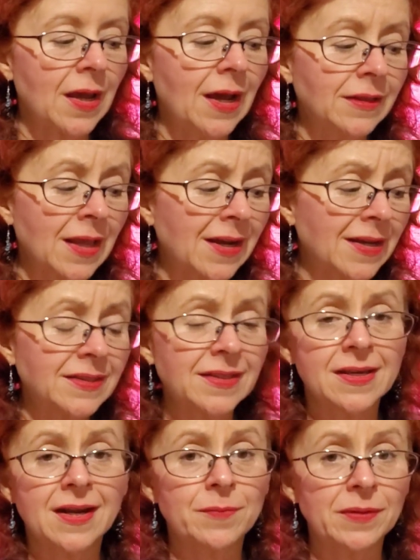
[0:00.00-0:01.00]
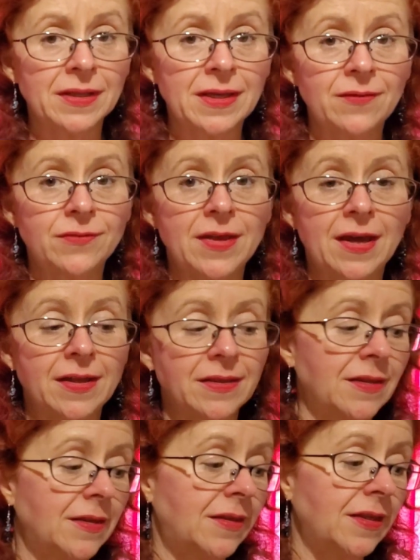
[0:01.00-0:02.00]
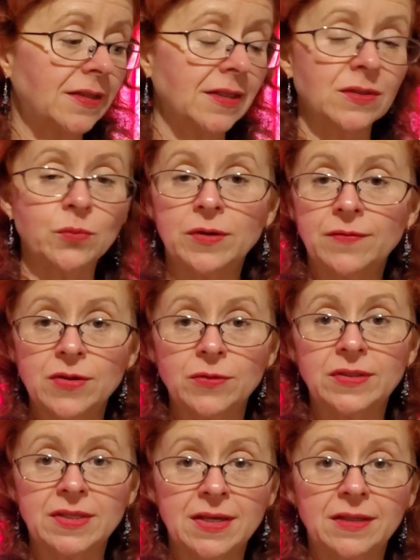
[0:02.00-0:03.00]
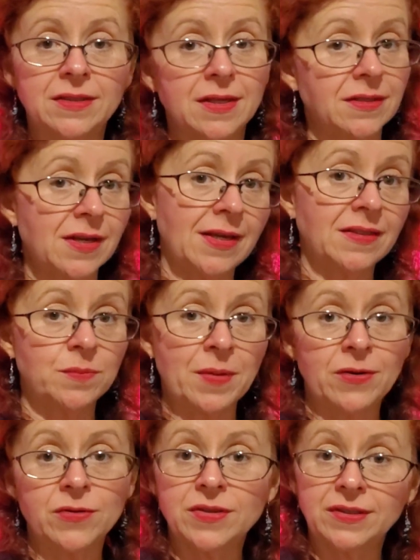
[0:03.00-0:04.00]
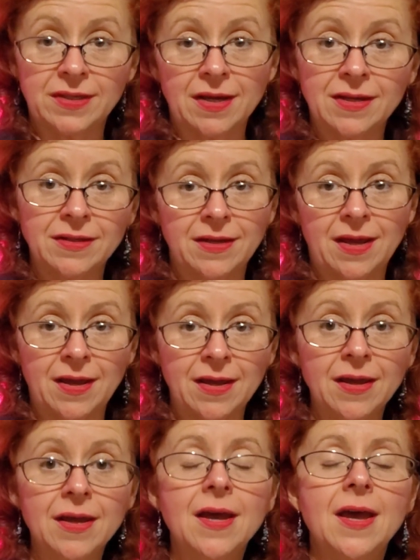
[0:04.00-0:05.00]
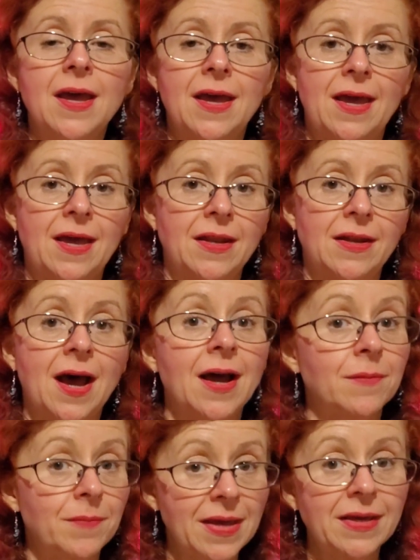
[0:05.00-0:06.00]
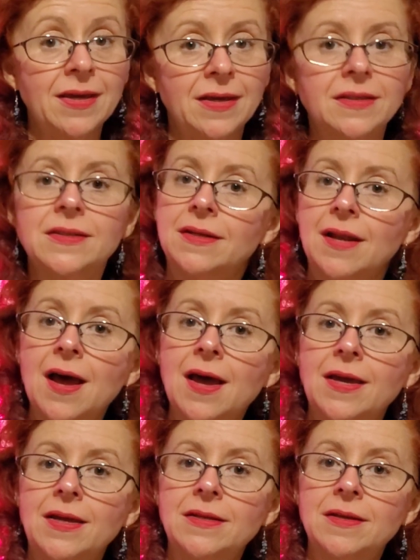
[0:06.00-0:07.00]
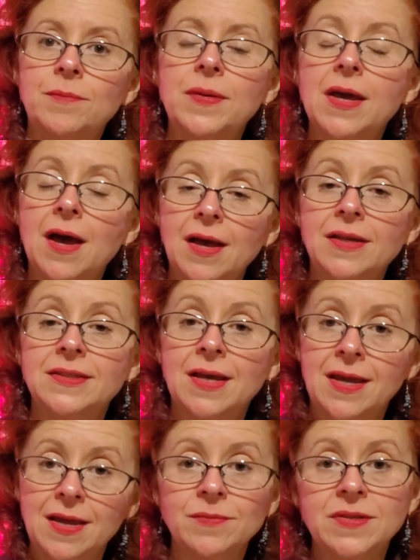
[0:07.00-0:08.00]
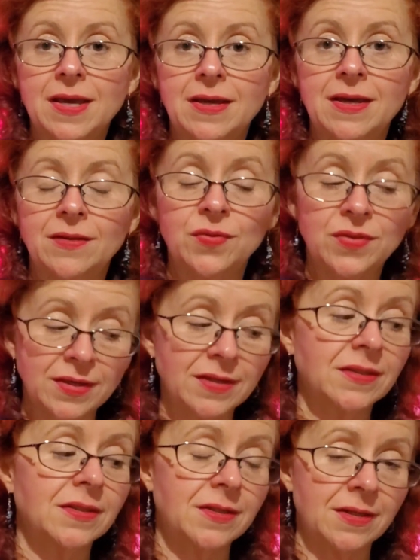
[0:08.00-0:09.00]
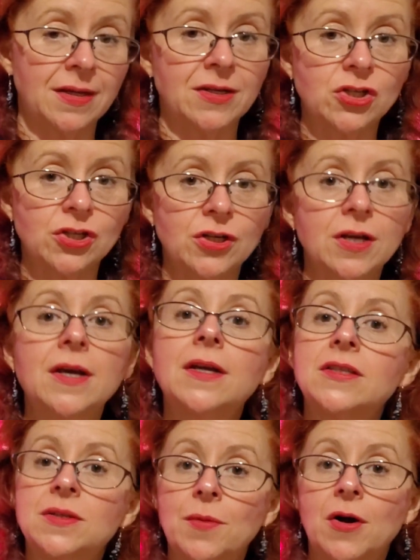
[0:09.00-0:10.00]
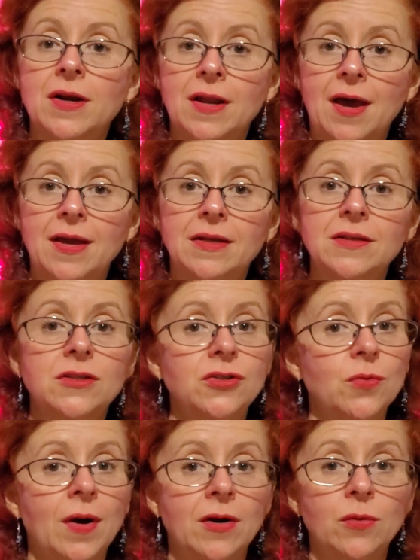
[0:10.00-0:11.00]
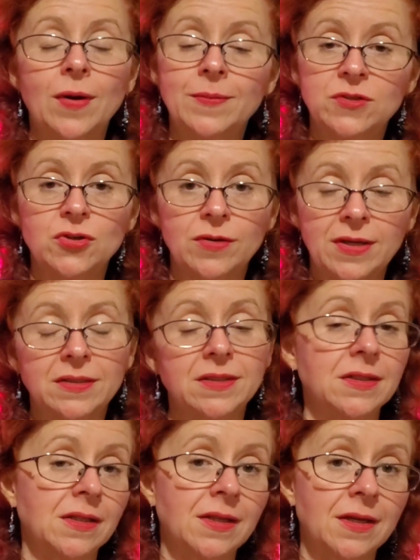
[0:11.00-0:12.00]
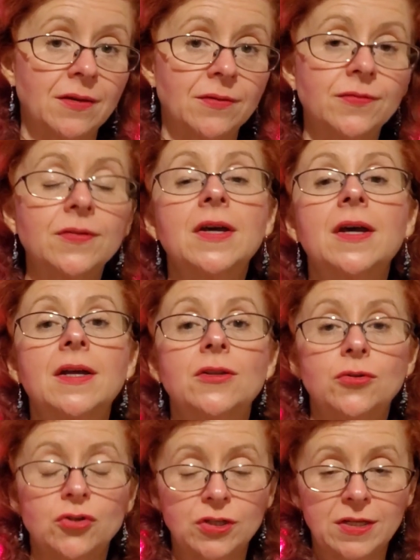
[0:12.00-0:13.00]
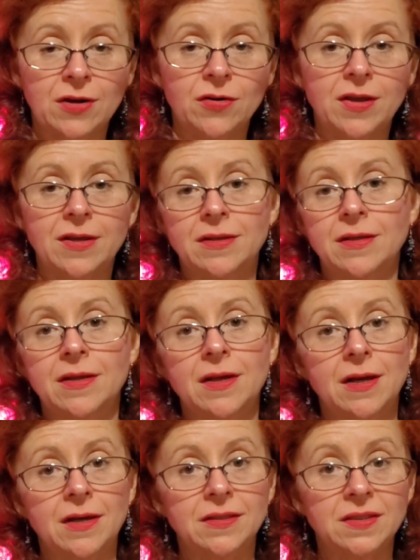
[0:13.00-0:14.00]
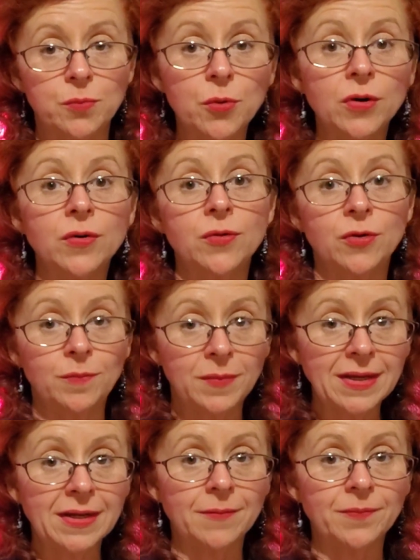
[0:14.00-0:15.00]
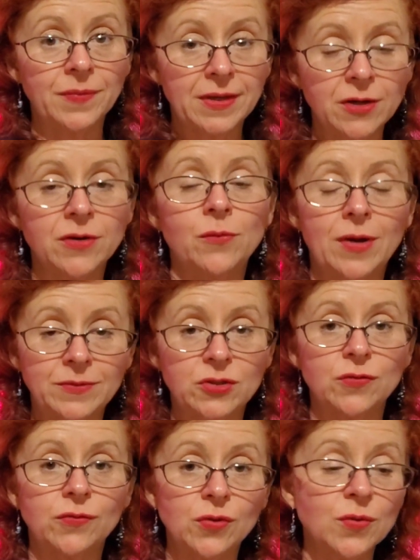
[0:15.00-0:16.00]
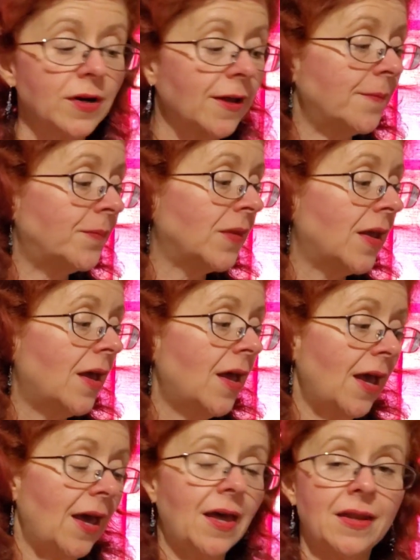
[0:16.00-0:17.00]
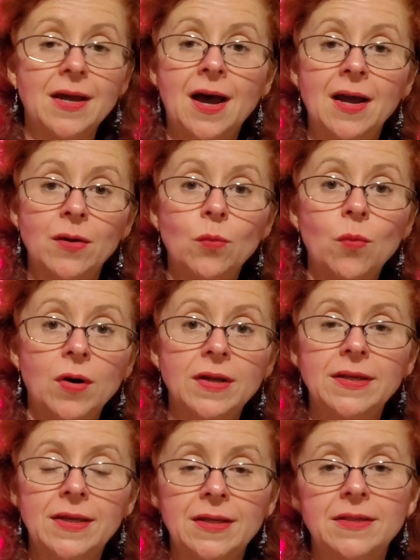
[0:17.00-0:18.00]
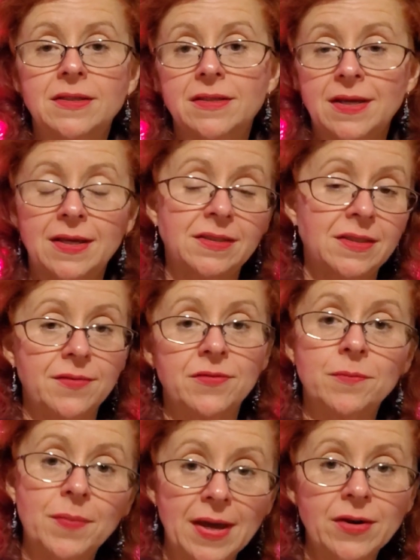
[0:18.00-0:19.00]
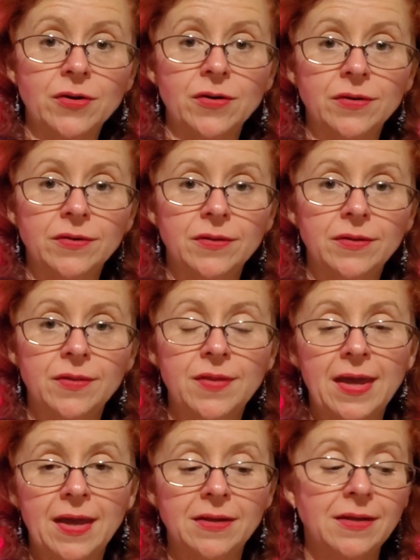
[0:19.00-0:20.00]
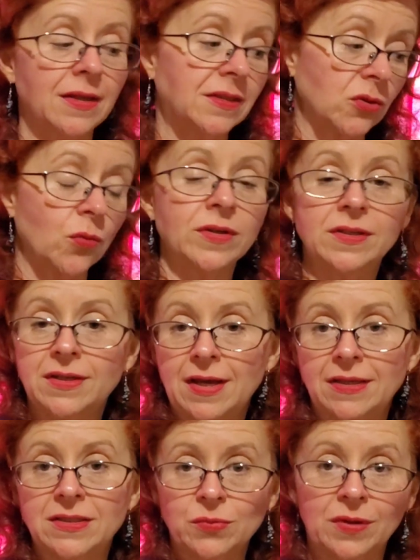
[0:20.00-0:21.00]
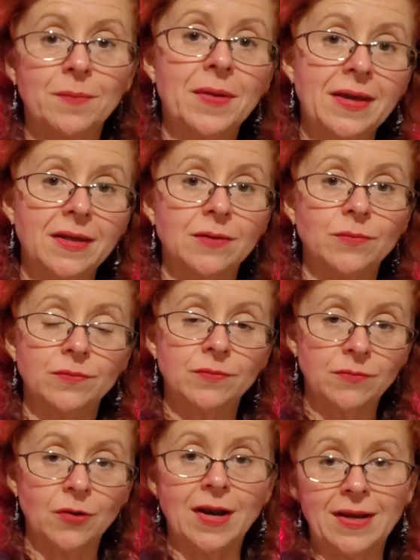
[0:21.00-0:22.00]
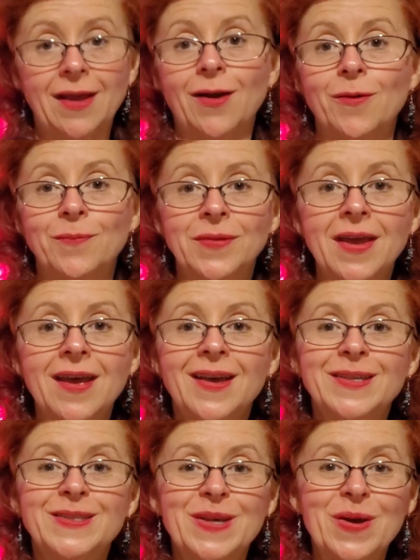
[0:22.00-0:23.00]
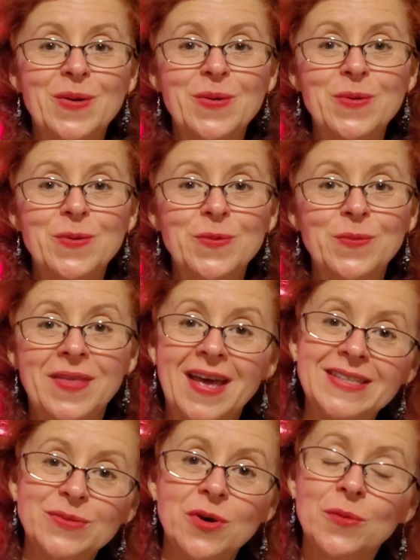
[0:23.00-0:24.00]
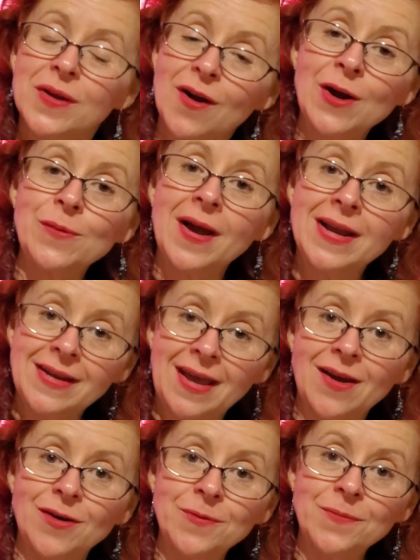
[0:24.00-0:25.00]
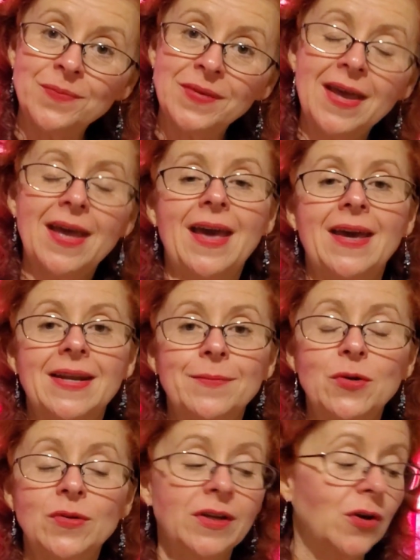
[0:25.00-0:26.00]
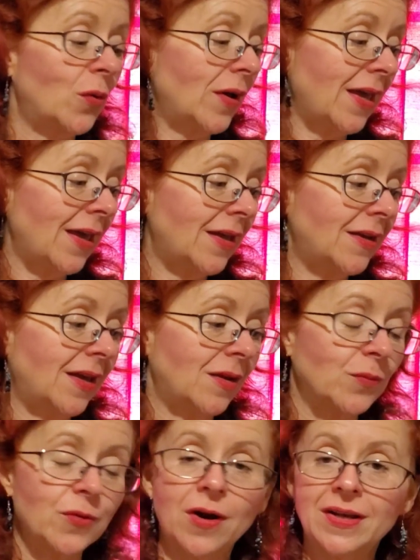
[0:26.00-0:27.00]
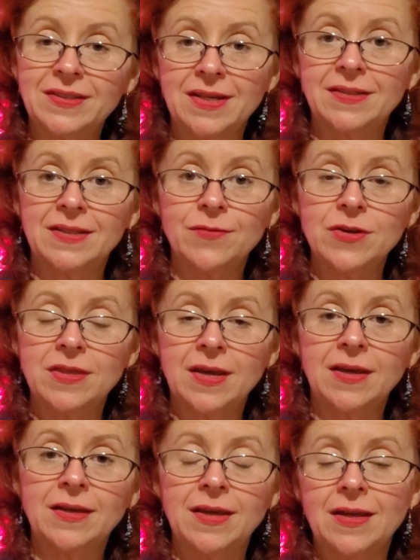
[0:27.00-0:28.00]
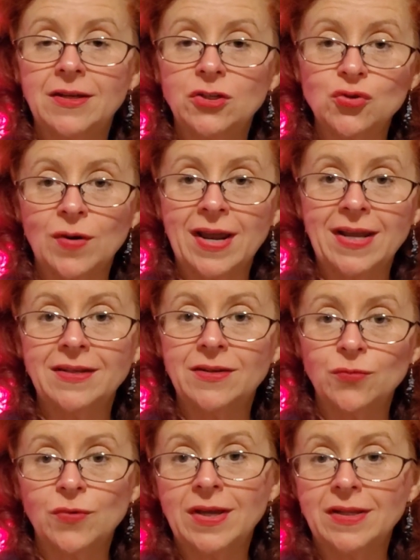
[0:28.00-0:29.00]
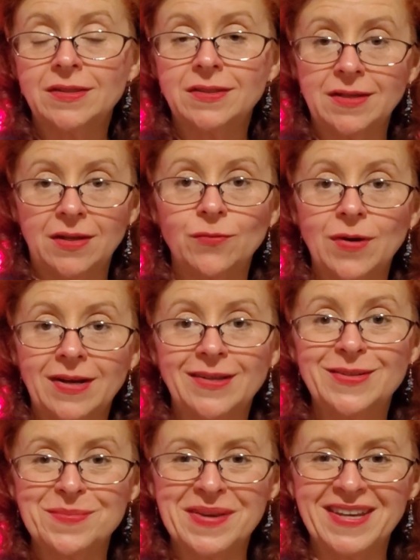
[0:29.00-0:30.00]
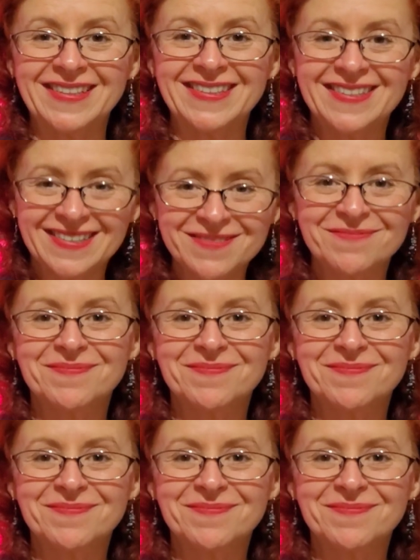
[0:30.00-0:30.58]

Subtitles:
like I said, I believe that this is one of those things that tastes better the second day. And I'm making it tonight because I am taking this dish tomorrow night to our Webster Eats to Live Nutritarian support group meeting here in Webster, Florida. And I want it to taste even better than it's going to taste when I make it right now. So that's where we are right now, and I'm going to go ahead and process everything and get it drained and rinsed and ready to mix.